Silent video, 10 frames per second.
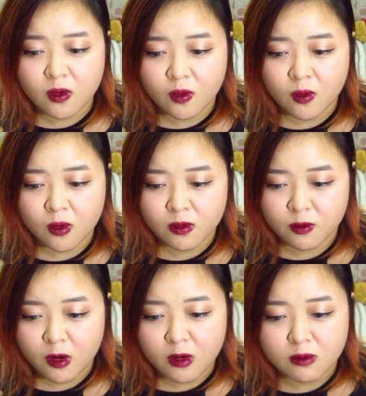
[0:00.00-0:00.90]
or
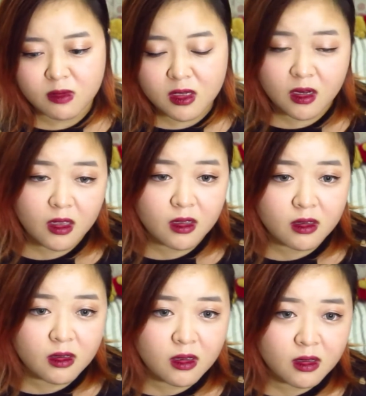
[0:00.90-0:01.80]
wrong
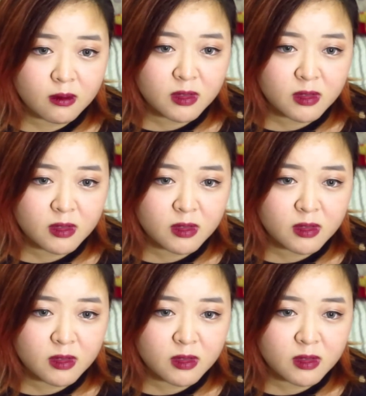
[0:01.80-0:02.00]
meaning and